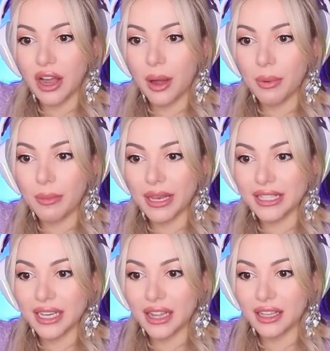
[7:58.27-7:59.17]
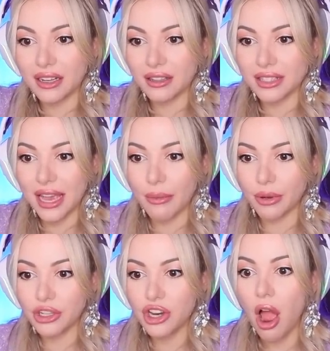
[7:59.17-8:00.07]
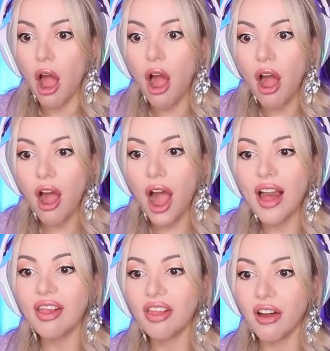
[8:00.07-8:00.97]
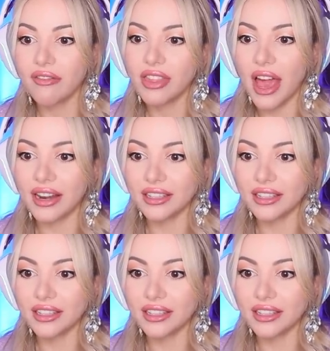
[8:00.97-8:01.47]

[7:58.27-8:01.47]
cup and makes like a little sandwich? I love that.